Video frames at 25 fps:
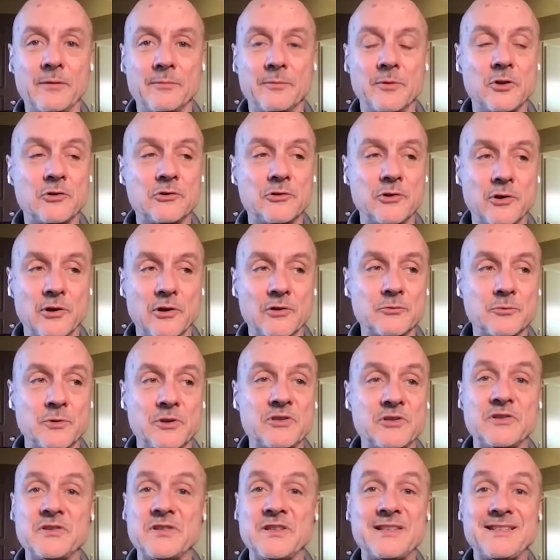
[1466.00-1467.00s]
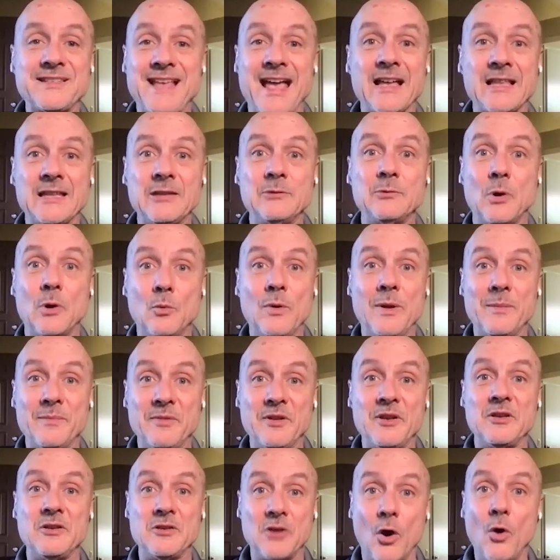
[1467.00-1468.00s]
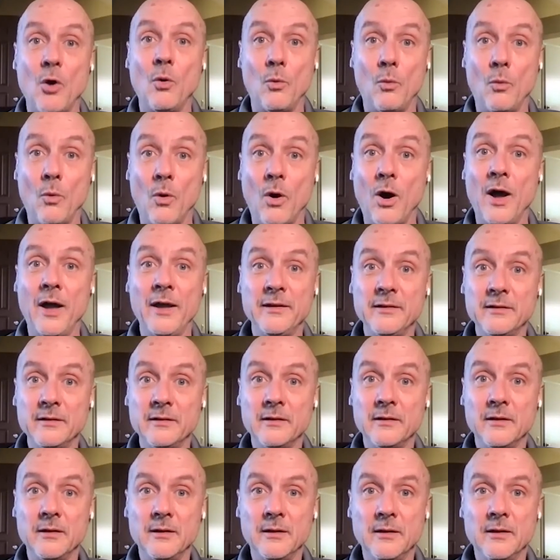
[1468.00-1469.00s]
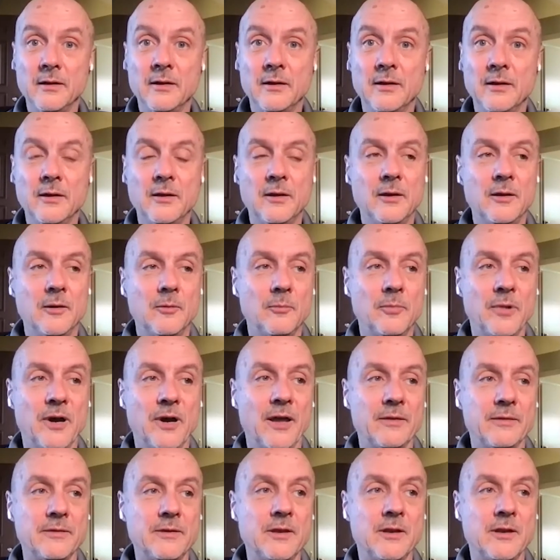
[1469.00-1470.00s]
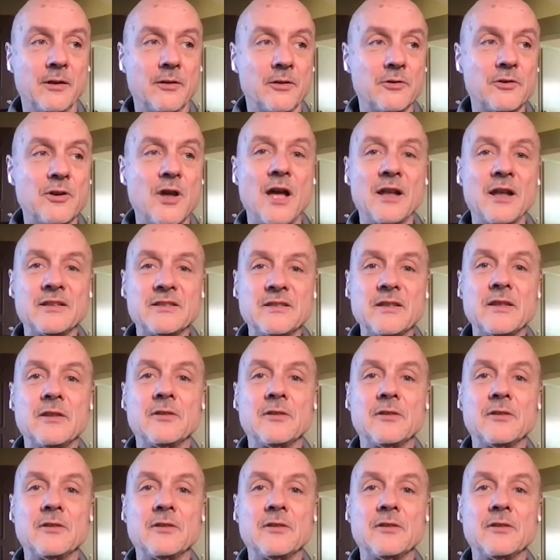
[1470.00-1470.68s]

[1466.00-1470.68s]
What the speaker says: from the church, which is exactly what women don't want. But, they're not